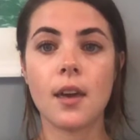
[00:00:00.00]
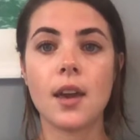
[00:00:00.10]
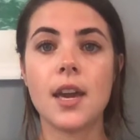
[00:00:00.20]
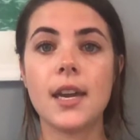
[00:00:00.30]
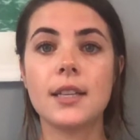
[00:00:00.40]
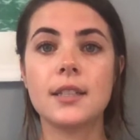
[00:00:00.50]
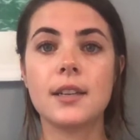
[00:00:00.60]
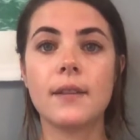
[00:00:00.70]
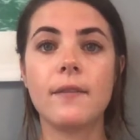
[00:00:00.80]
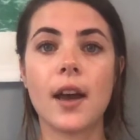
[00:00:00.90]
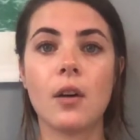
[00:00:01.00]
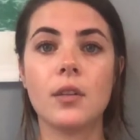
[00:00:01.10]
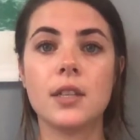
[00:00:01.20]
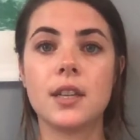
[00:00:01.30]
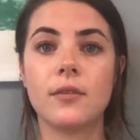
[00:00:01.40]
He can sniff out
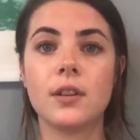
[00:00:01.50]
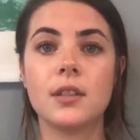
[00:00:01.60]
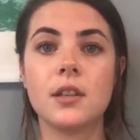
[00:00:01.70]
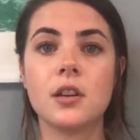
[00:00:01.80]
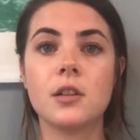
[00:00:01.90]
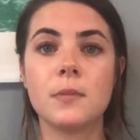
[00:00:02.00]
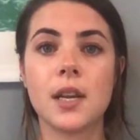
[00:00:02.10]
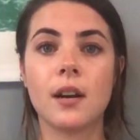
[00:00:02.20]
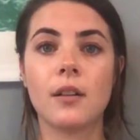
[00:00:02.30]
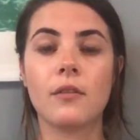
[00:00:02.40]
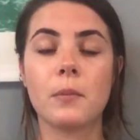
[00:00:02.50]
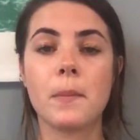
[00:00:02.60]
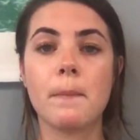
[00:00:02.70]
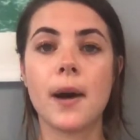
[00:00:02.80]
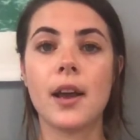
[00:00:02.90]
the difference in your demeanor from a
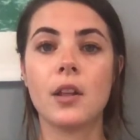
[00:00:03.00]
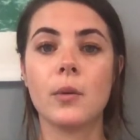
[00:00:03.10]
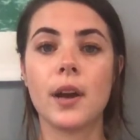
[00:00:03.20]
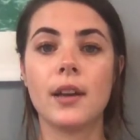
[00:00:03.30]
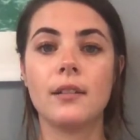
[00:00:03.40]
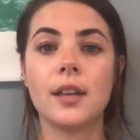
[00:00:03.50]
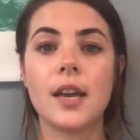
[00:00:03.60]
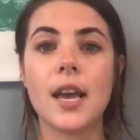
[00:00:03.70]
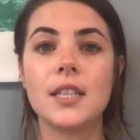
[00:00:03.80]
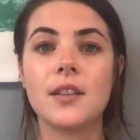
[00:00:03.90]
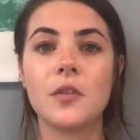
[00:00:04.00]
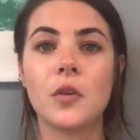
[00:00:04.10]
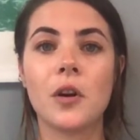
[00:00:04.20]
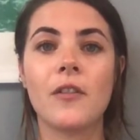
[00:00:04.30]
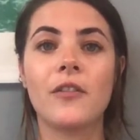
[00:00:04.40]
mile away, as if you
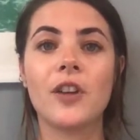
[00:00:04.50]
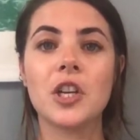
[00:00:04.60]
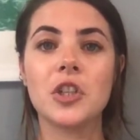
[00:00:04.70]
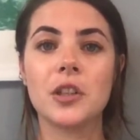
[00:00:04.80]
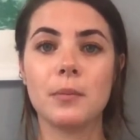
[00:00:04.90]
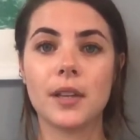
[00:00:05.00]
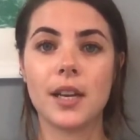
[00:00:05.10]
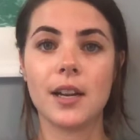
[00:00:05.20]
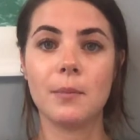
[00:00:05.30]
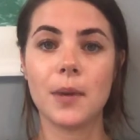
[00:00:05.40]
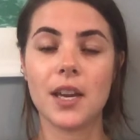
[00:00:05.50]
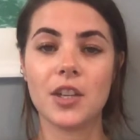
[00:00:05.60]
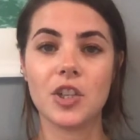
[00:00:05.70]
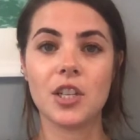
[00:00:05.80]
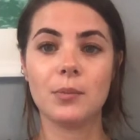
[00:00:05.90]
were a freshly plated bacon
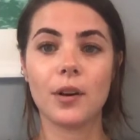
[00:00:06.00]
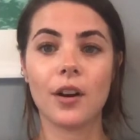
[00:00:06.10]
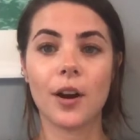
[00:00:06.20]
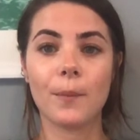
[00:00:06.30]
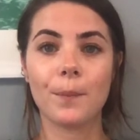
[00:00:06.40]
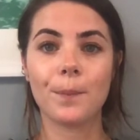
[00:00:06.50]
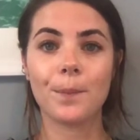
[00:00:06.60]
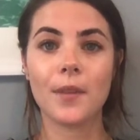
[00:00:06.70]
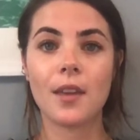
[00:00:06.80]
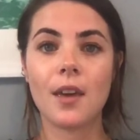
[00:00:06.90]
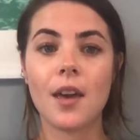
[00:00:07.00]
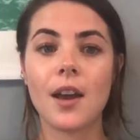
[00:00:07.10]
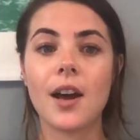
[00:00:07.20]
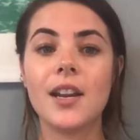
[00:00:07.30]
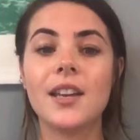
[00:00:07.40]
cheeseburger.
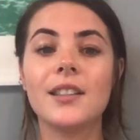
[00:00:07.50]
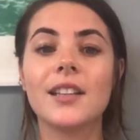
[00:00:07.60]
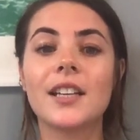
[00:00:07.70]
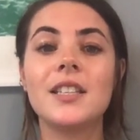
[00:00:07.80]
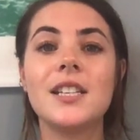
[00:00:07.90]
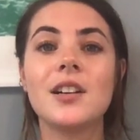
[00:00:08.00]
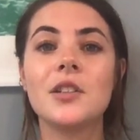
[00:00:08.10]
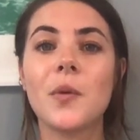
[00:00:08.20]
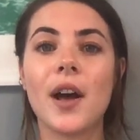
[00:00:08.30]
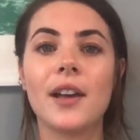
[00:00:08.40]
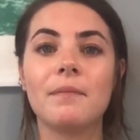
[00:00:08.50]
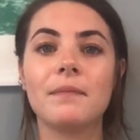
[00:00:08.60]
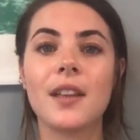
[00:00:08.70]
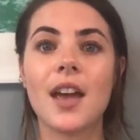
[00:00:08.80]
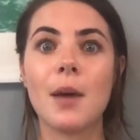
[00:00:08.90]
Cuddy can lick the tears away
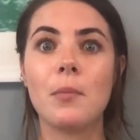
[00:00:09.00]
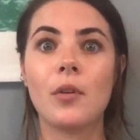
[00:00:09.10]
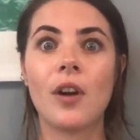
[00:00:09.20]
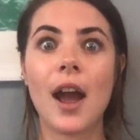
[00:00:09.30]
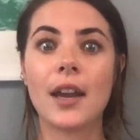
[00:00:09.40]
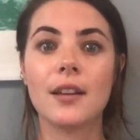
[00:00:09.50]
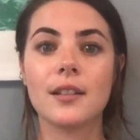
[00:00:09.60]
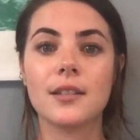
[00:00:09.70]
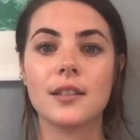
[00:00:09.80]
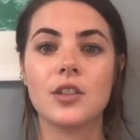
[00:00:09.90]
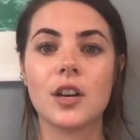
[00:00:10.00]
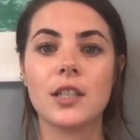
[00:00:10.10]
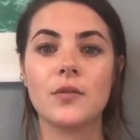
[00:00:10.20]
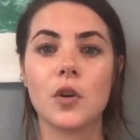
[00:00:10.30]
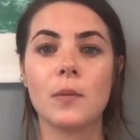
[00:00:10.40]
and miraculously
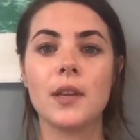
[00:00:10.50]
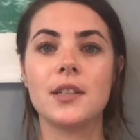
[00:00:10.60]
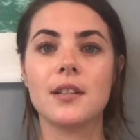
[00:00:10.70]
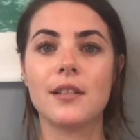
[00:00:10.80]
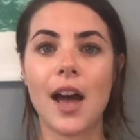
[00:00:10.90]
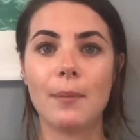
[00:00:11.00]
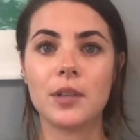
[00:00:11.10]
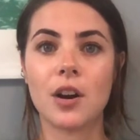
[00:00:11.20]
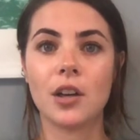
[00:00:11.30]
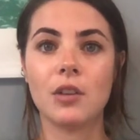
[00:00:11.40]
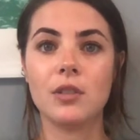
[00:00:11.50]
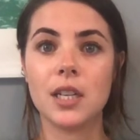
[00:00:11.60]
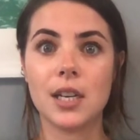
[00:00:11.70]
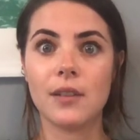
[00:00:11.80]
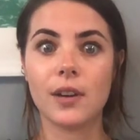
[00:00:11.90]
transform into the lapdog you
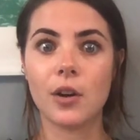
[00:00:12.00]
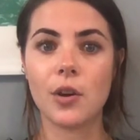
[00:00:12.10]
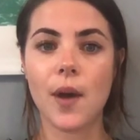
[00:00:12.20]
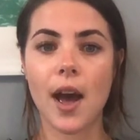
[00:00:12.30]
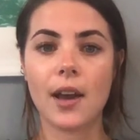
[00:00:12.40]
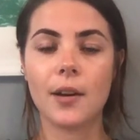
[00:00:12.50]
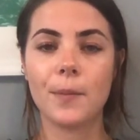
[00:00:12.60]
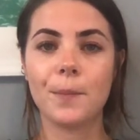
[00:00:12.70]
didn't even know you had.